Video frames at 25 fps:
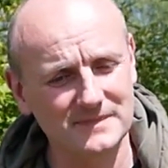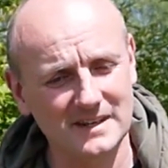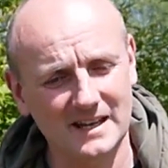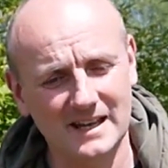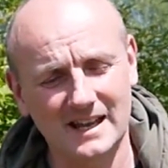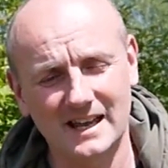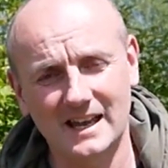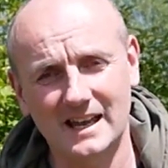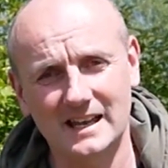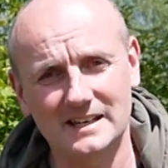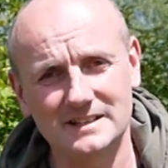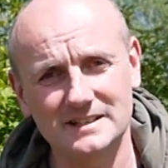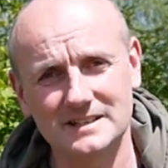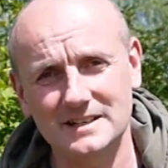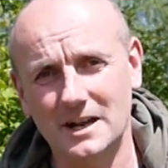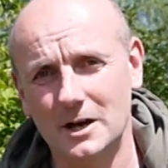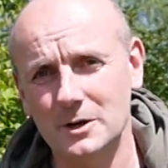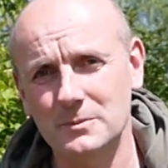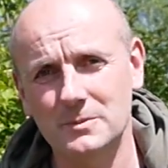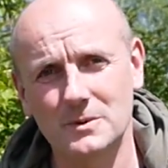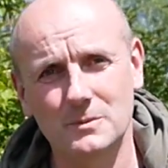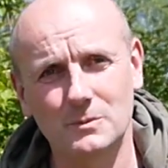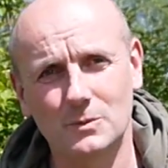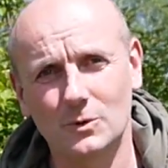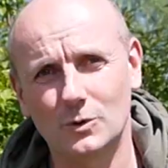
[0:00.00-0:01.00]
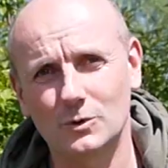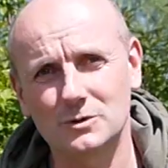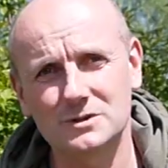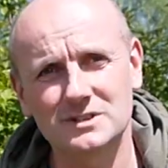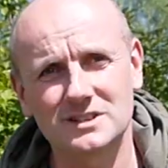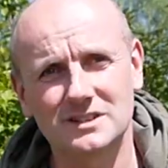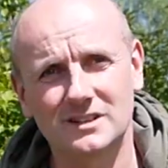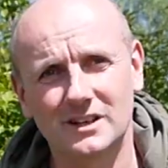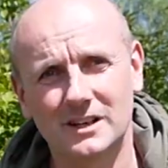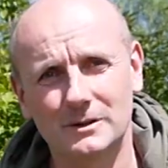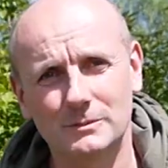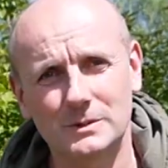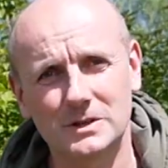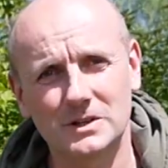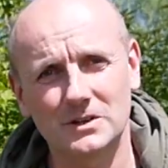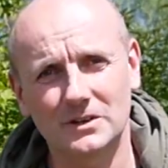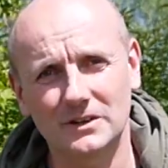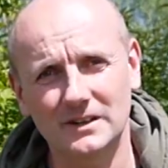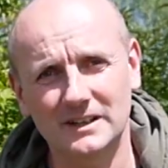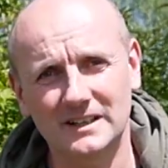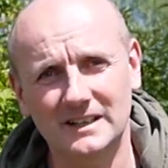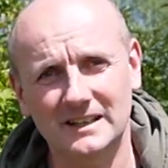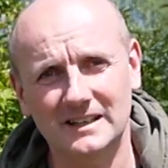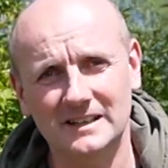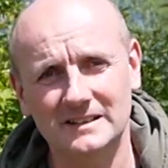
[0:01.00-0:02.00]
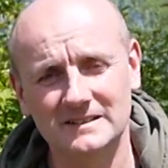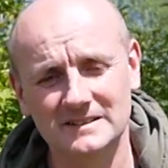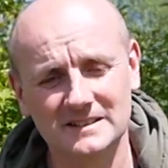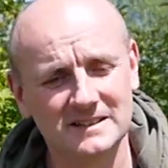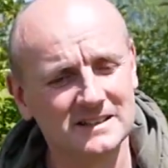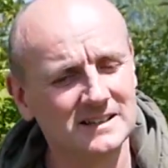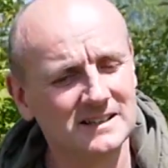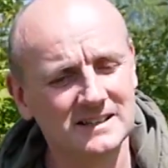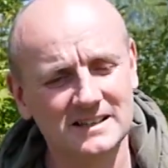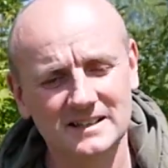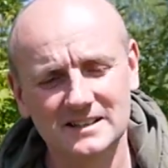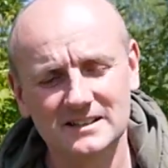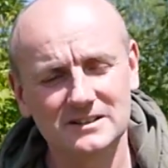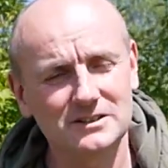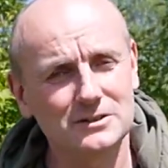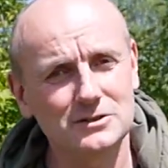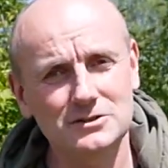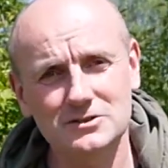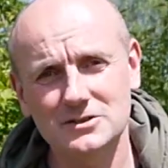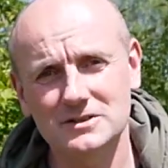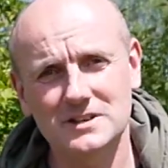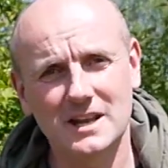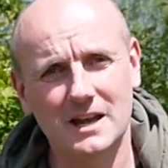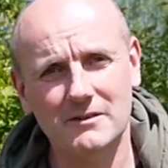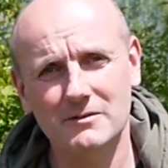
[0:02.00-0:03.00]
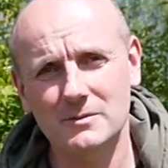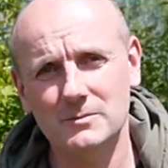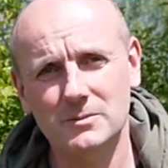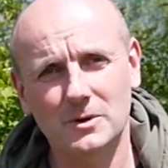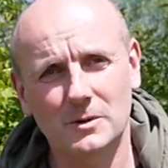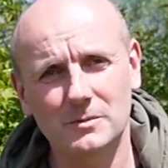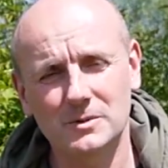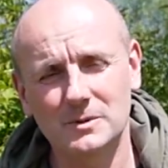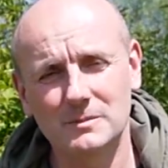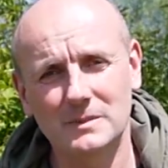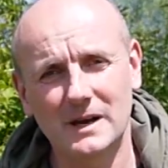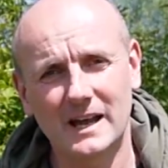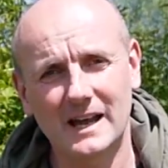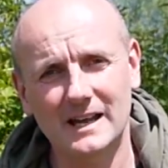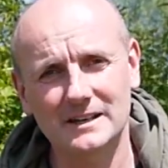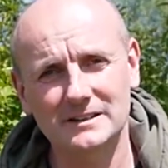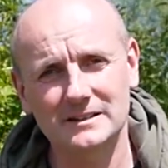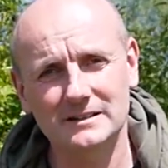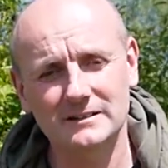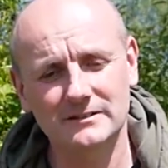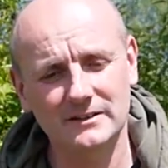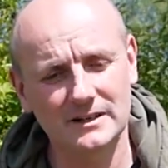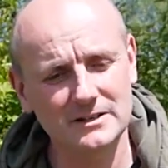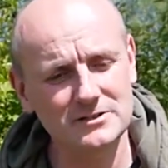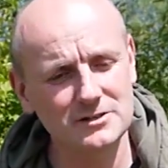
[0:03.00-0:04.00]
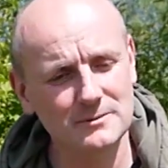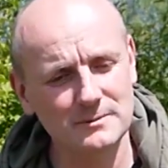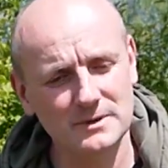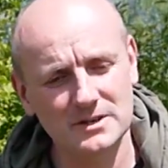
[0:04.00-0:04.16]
And in open water like we got here, you shouldn't have a problem landing fish.